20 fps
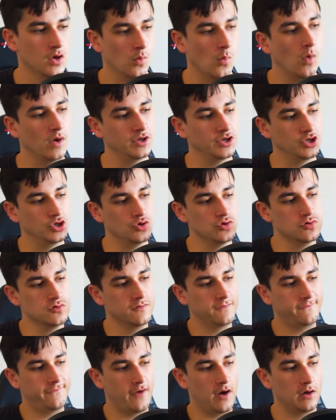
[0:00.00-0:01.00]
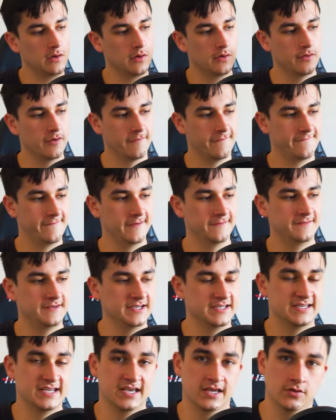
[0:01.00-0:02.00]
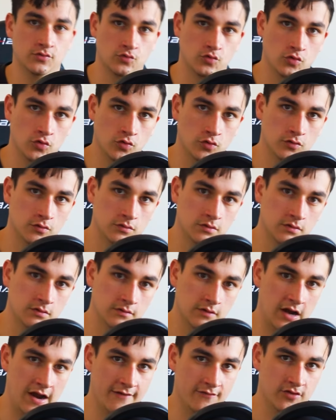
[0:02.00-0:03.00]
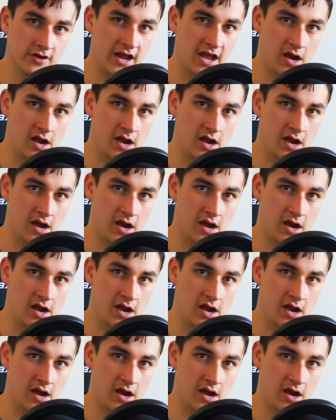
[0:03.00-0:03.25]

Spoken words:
when you follow the 50-10 rule every